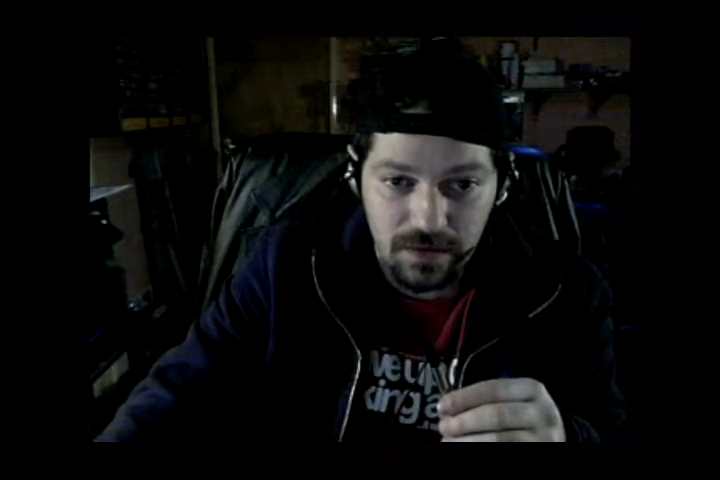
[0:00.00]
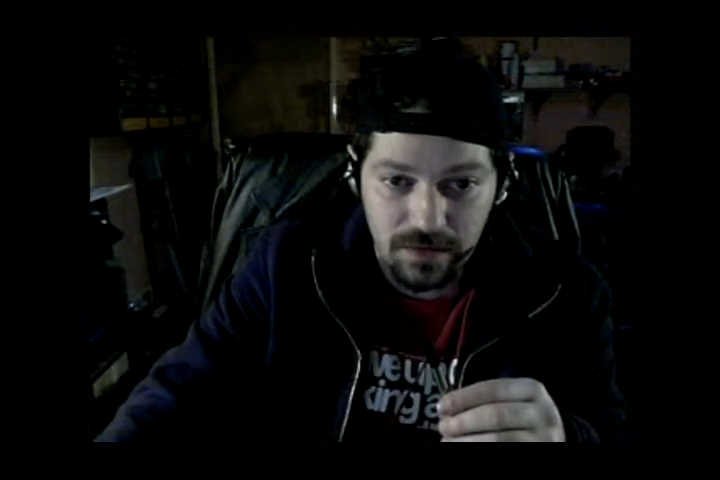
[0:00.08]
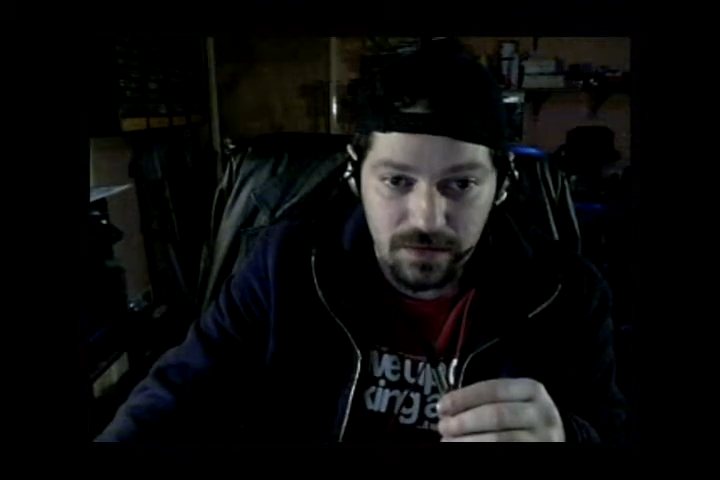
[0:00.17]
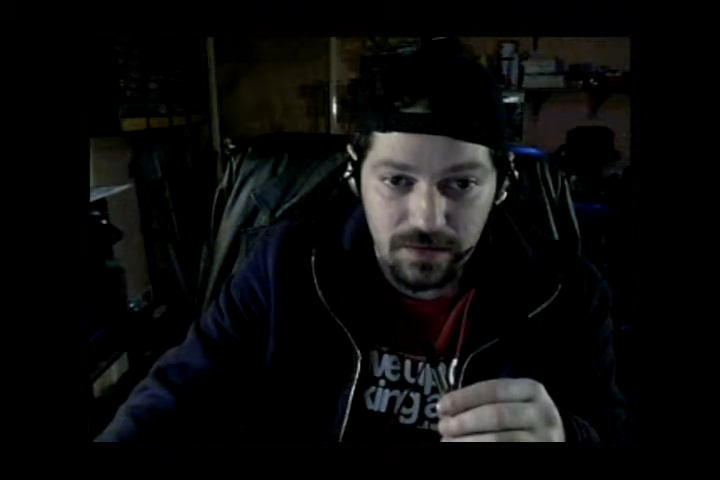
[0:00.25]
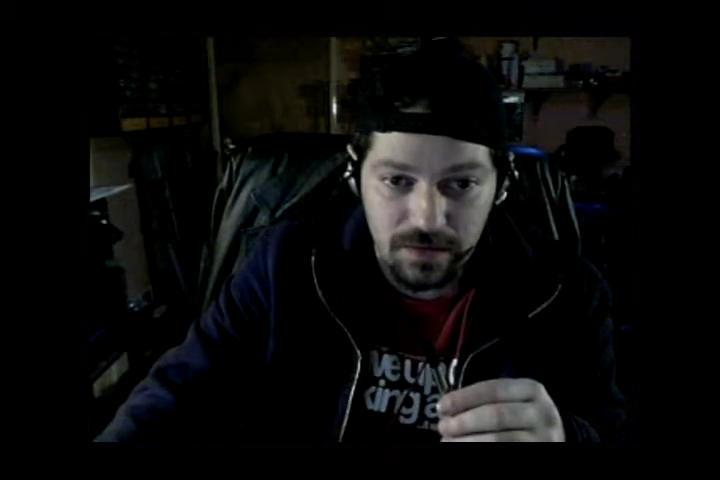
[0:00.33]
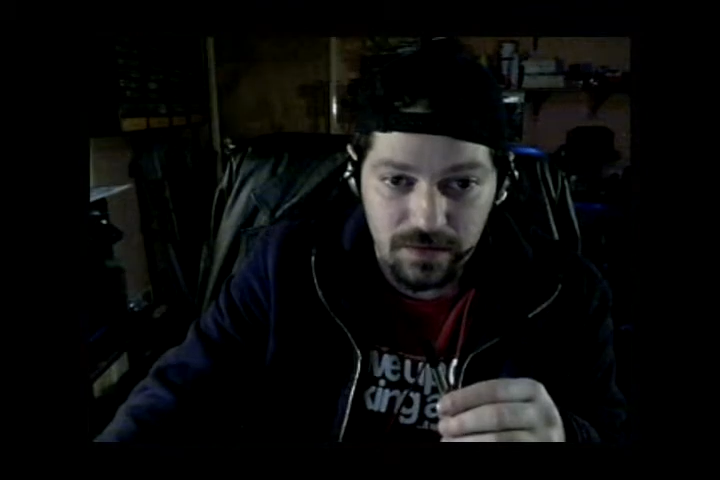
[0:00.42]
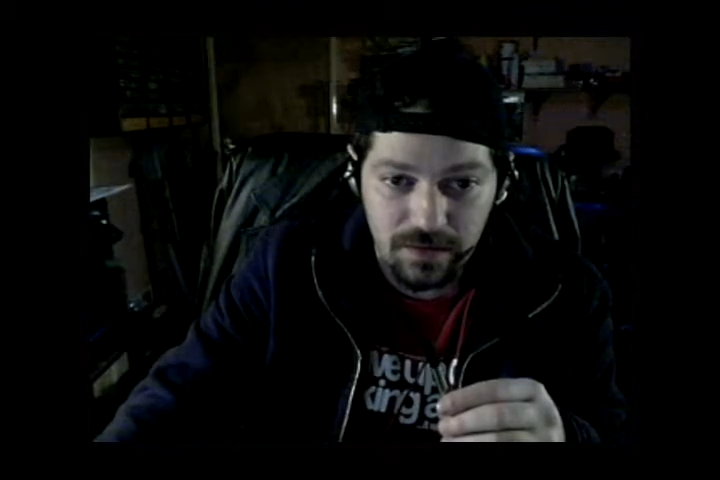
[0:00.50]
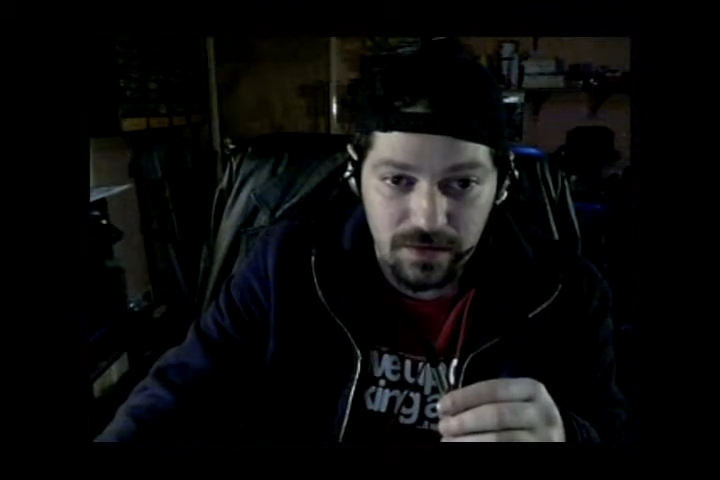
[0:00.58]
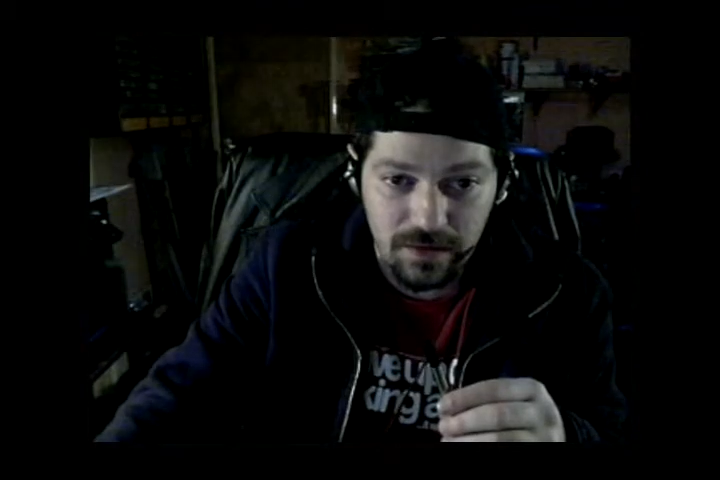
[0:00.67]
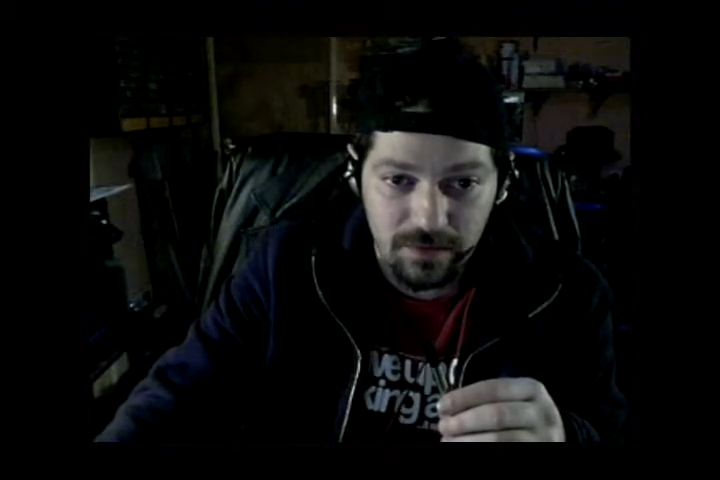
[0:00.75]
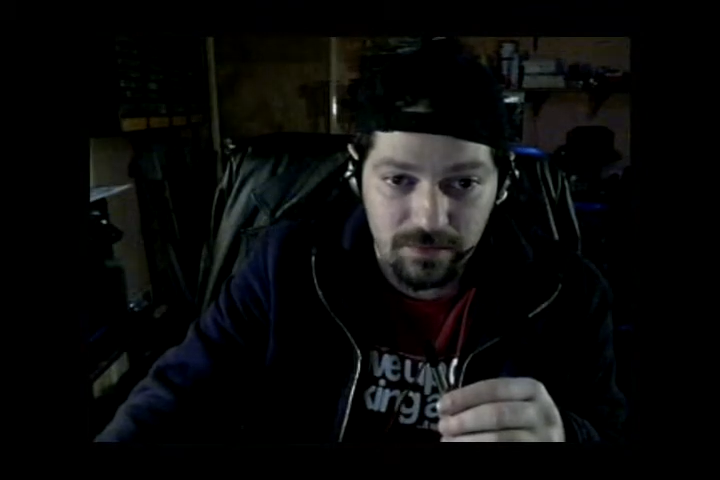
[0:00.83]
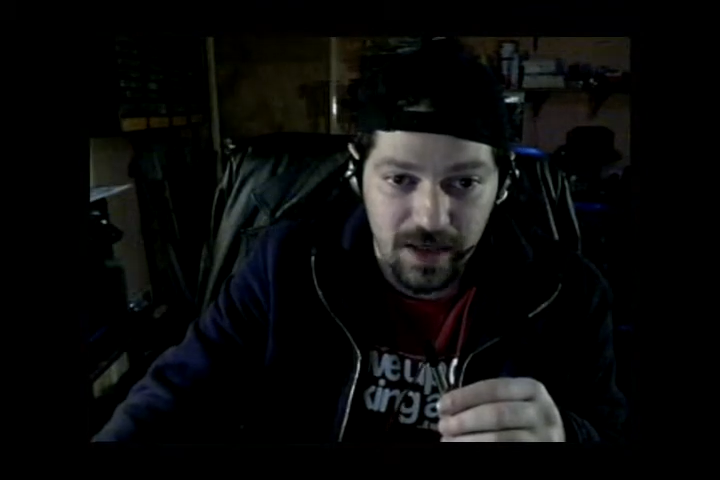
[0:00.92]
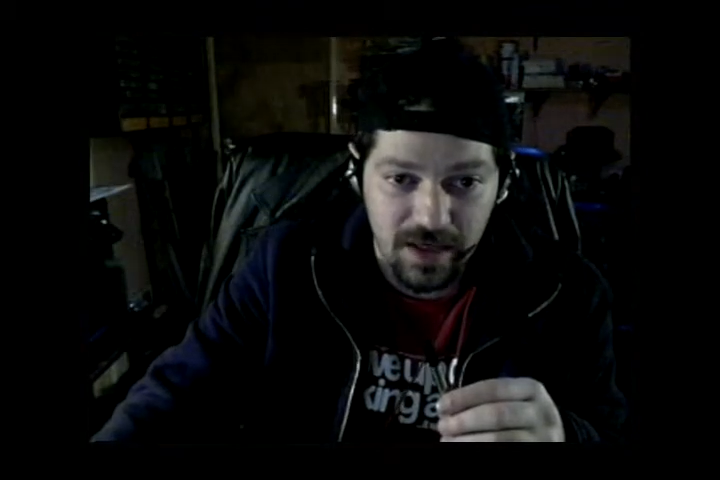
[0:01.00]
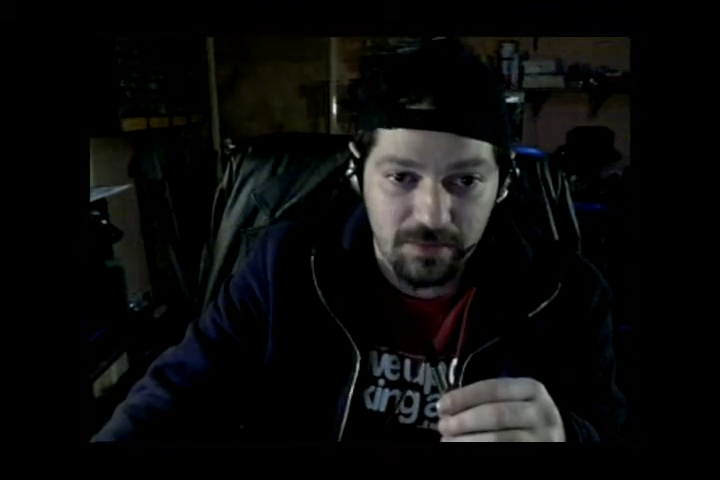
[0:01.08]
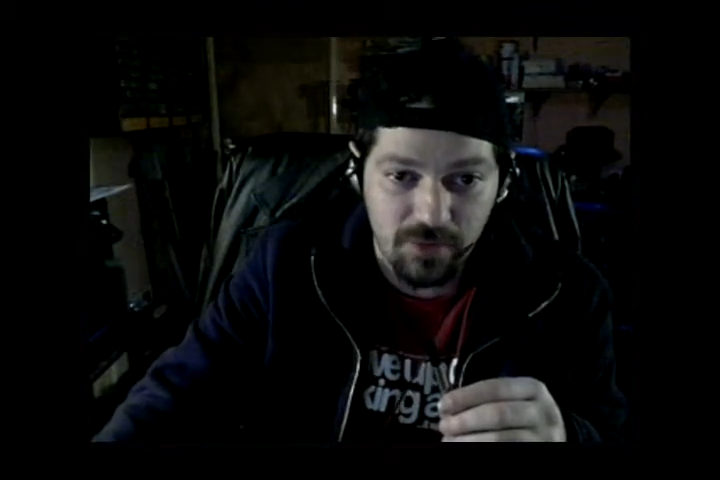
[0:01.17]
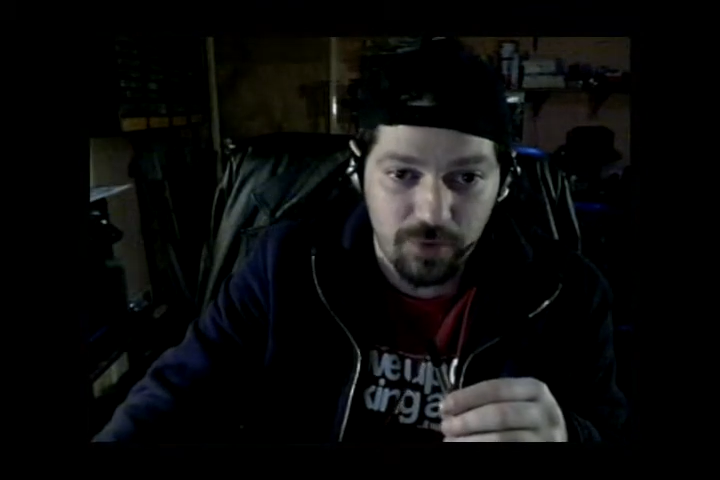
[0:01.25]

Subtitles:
more practical use,